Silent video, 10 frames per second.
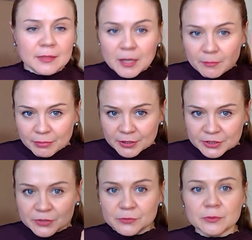
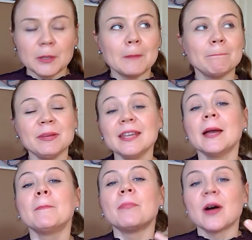Number two,
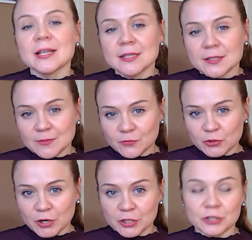be a positive
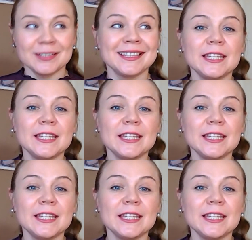judge.